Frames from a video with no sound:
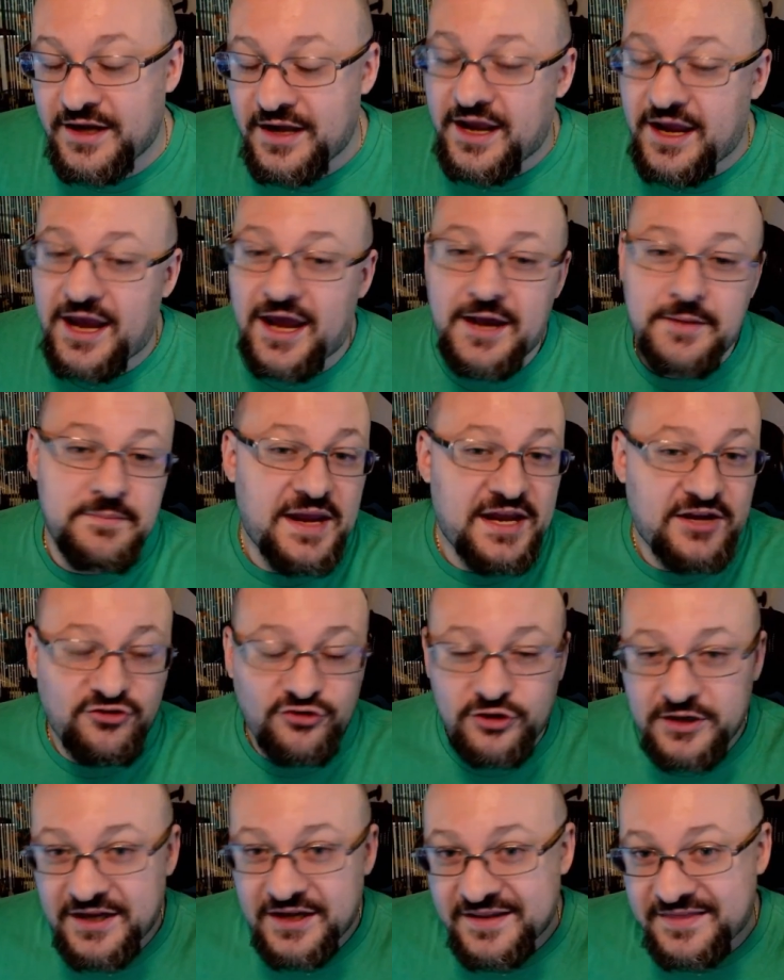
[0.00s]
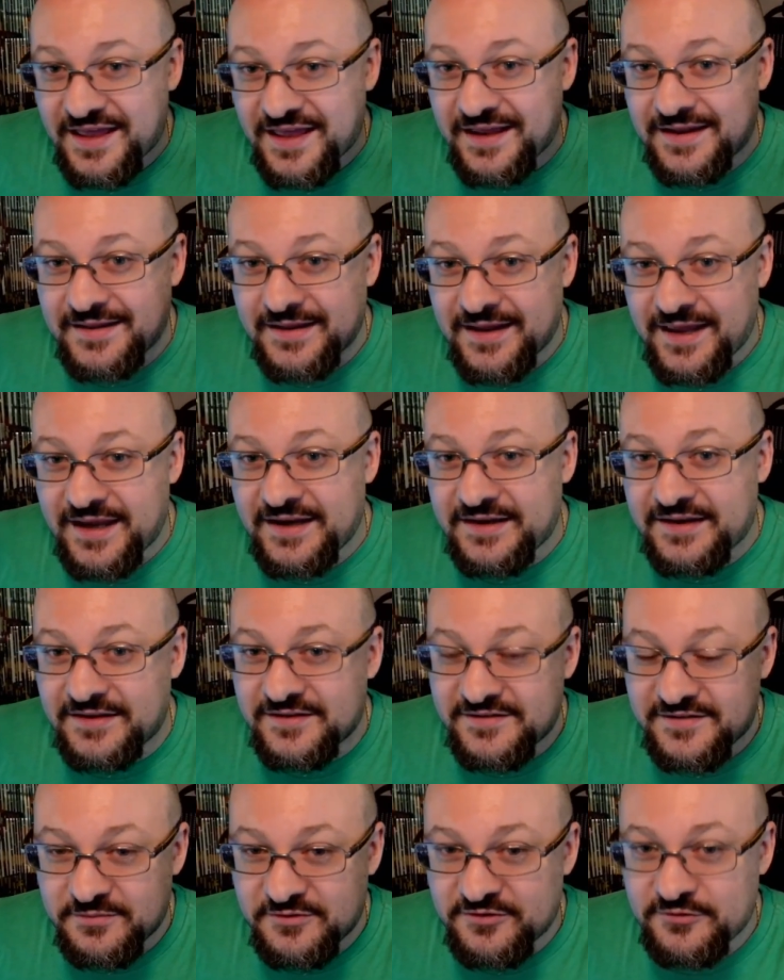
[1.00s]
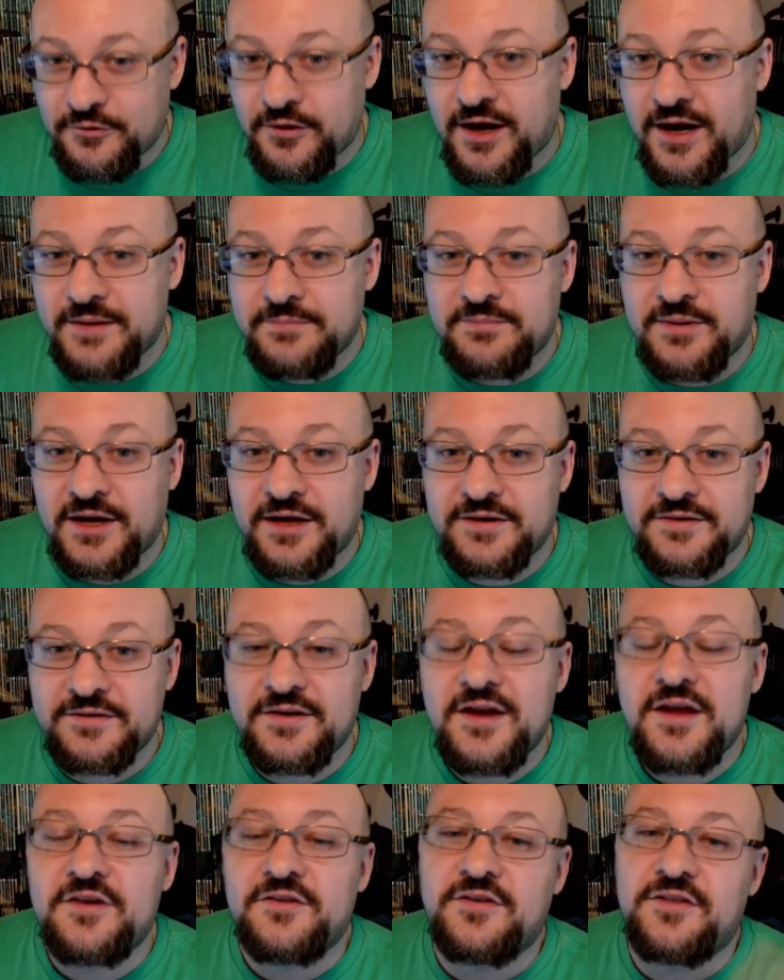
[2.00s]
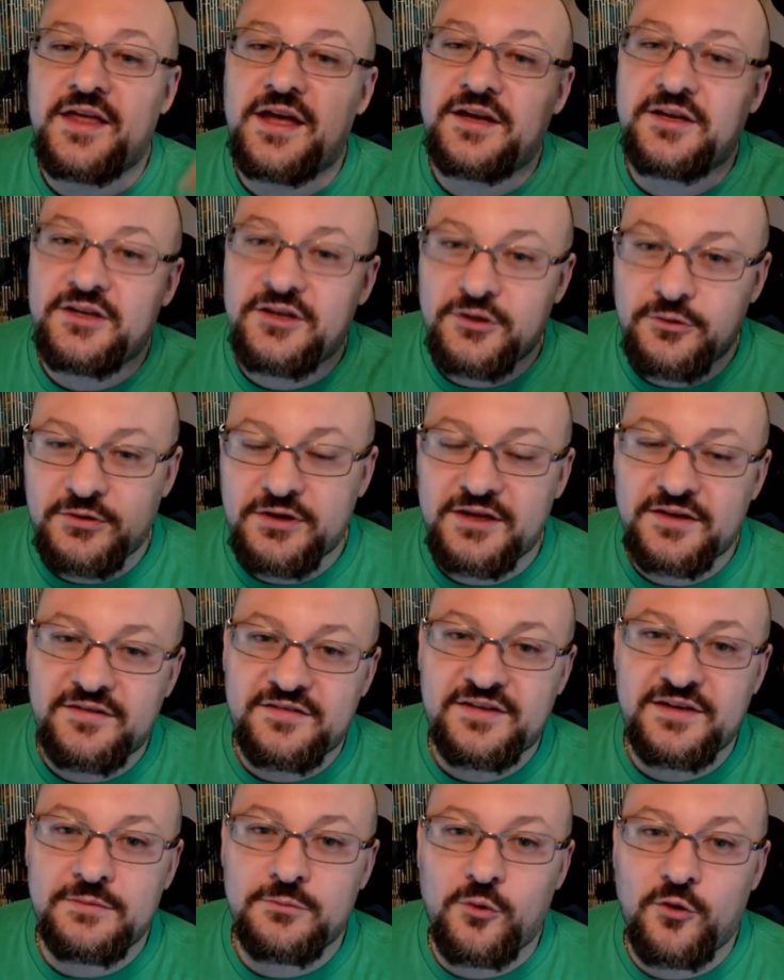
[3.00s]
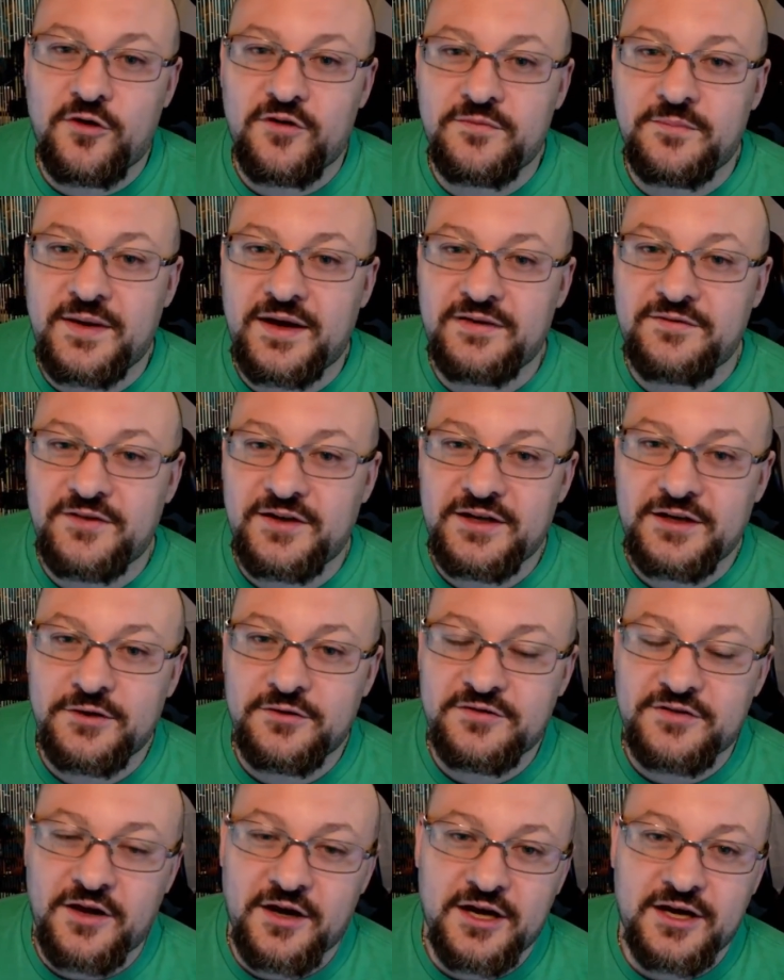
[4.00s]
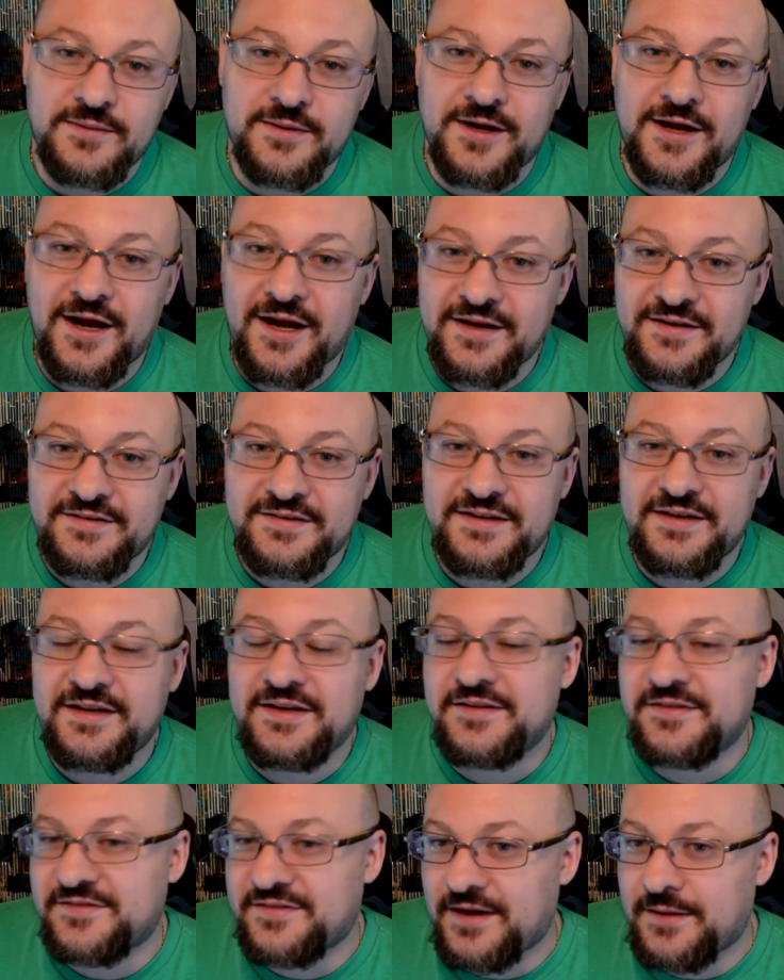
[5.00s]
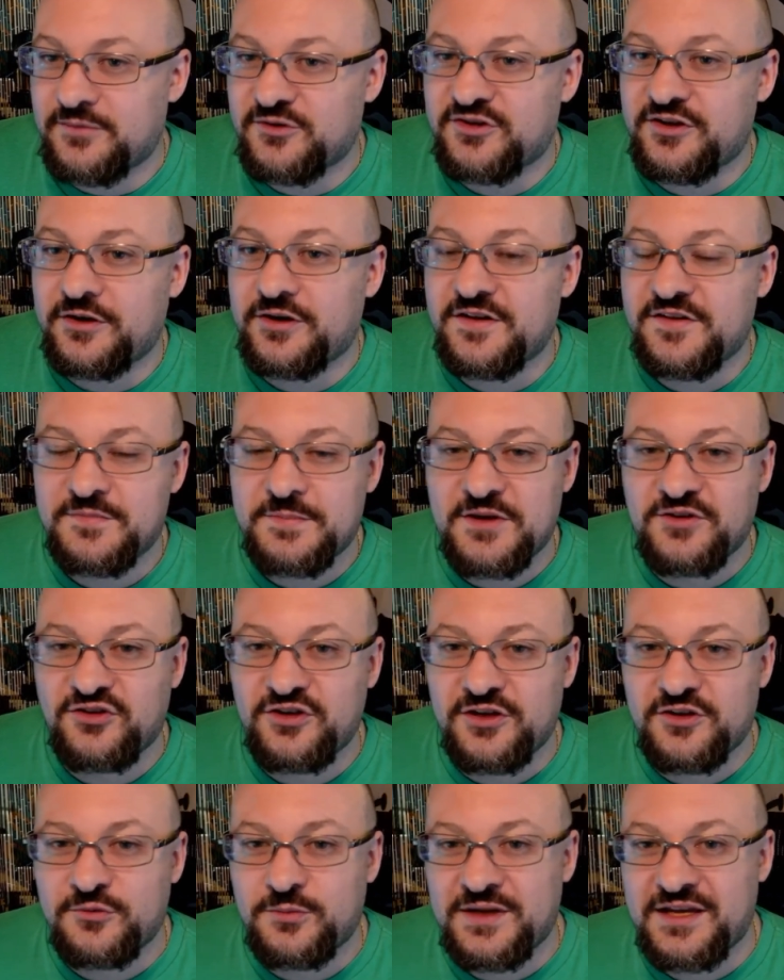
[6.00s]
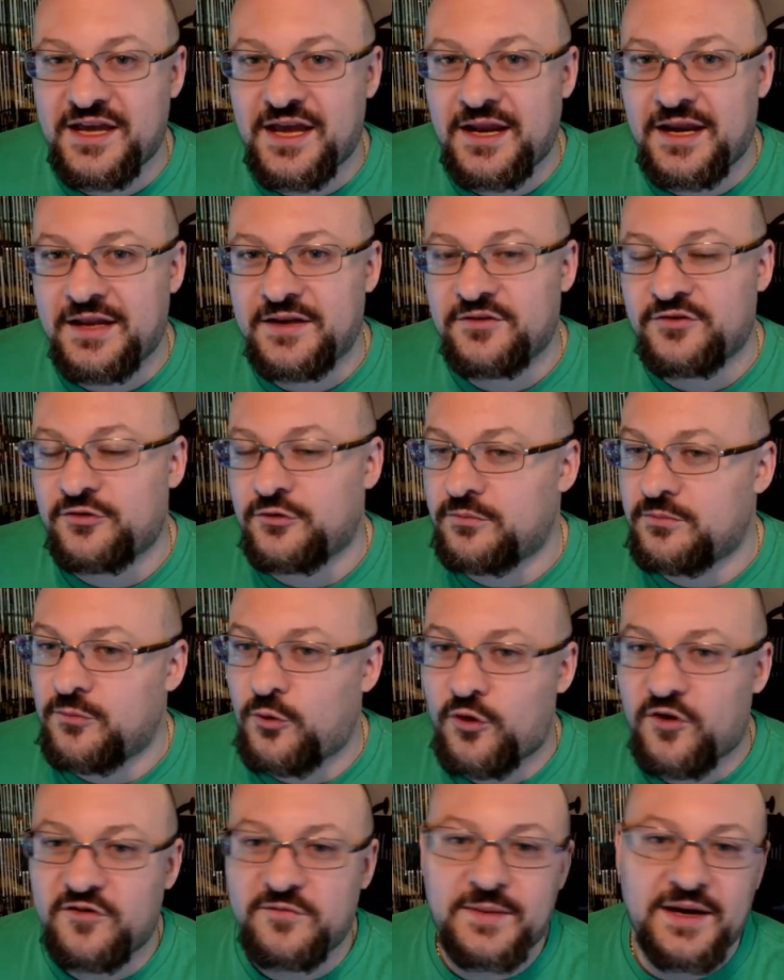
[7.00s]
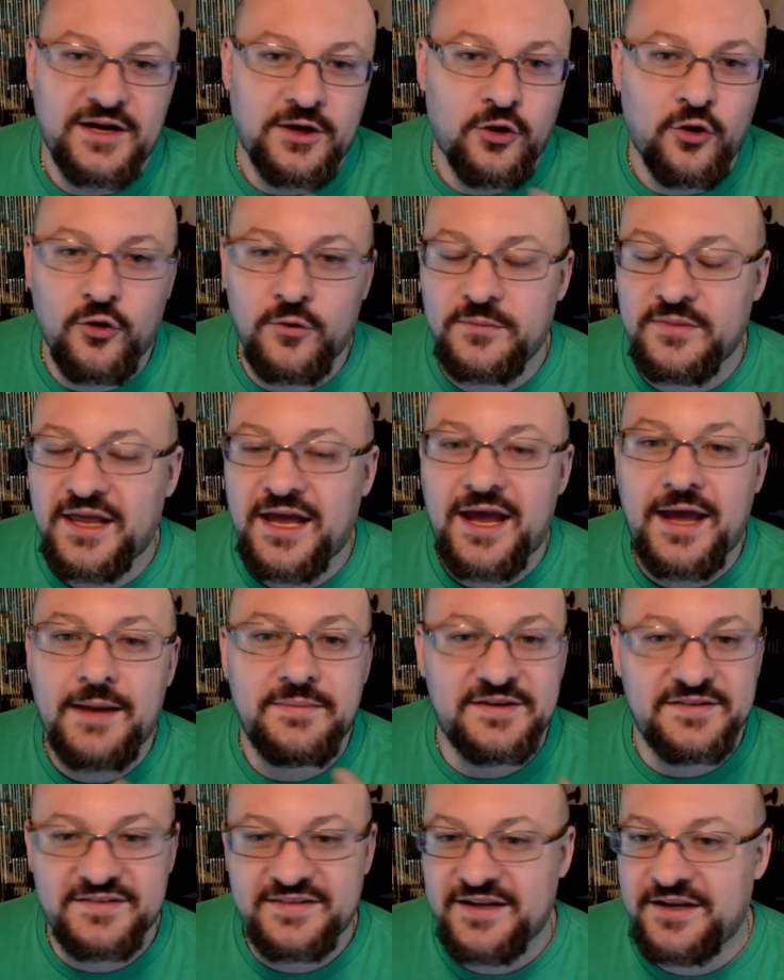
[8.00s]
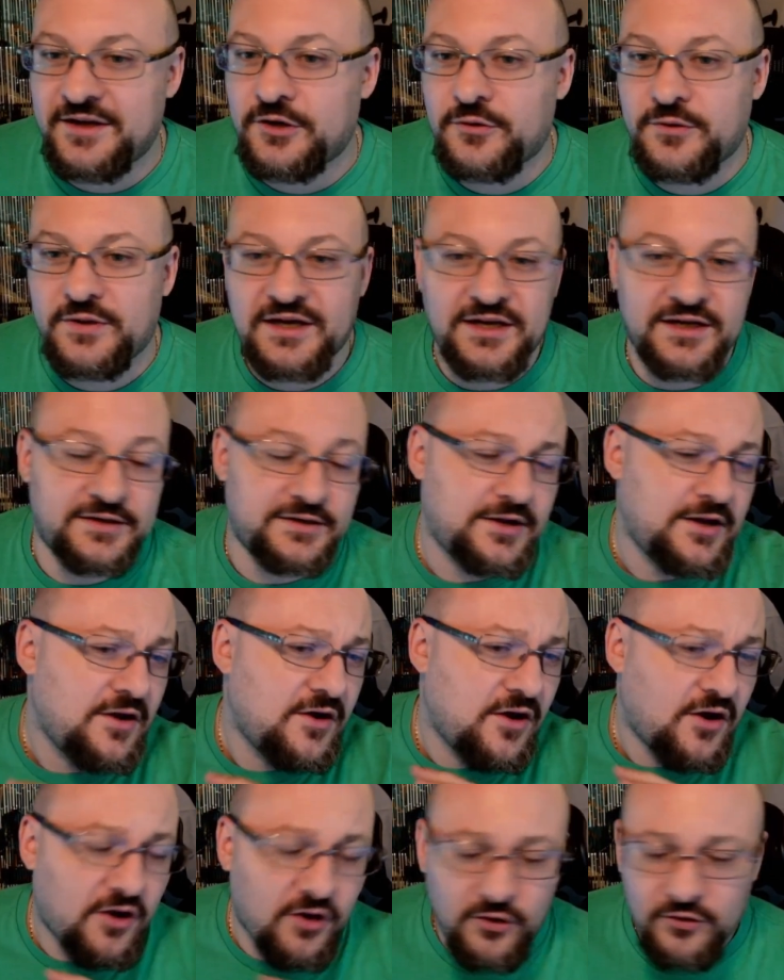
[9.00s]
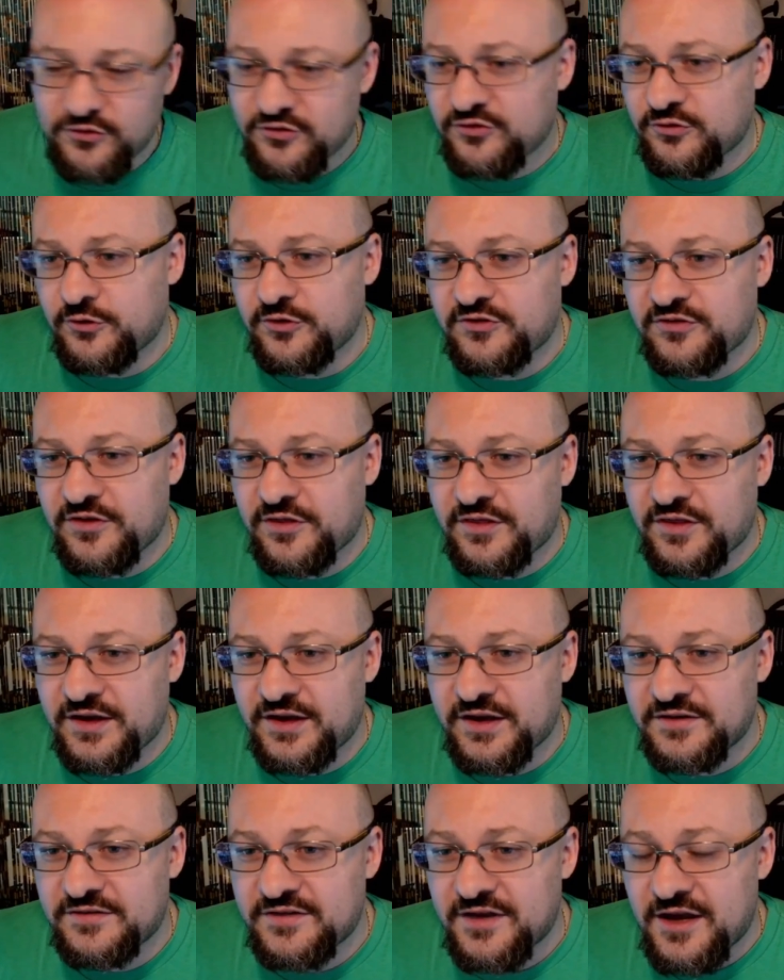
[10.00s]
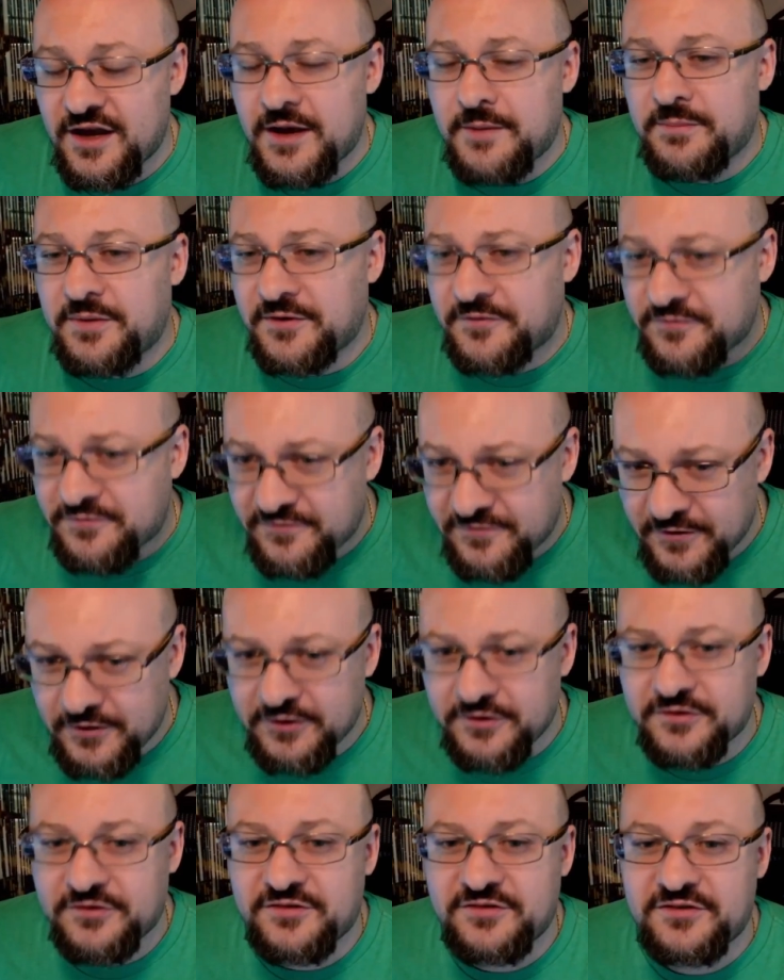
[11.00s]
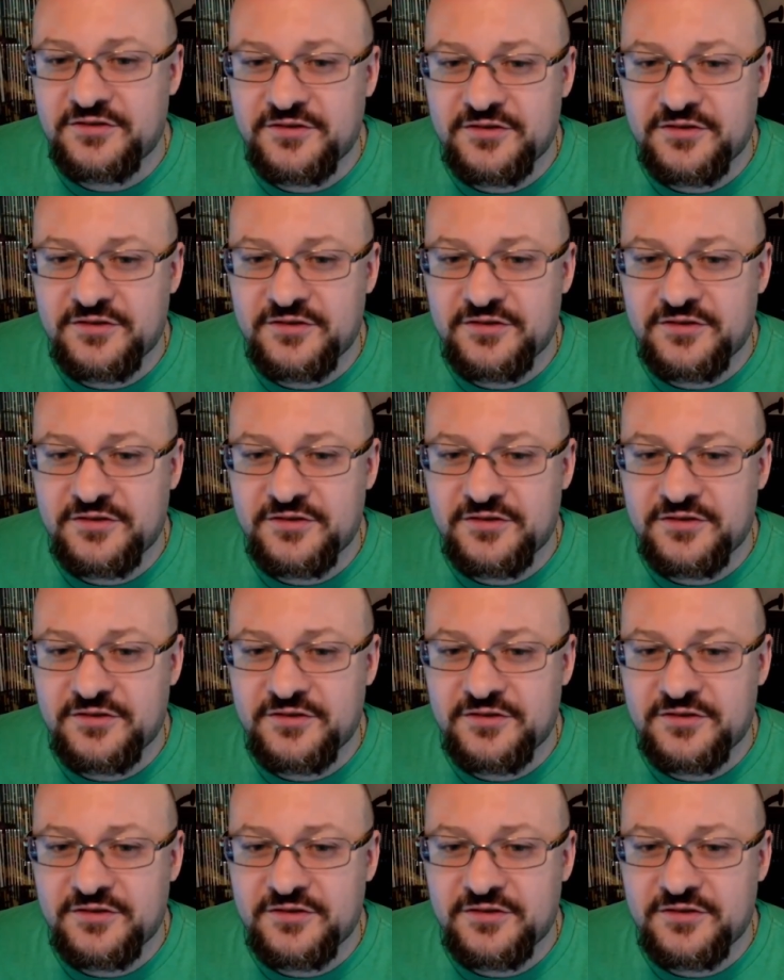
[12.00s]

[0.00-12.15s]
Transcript: and make sure you hit that like and subscribe button so that you can see more of my videos talking about IT and cybersecurity, especially as we get into more of my Homelab and tinkering and all sorts of things. But first,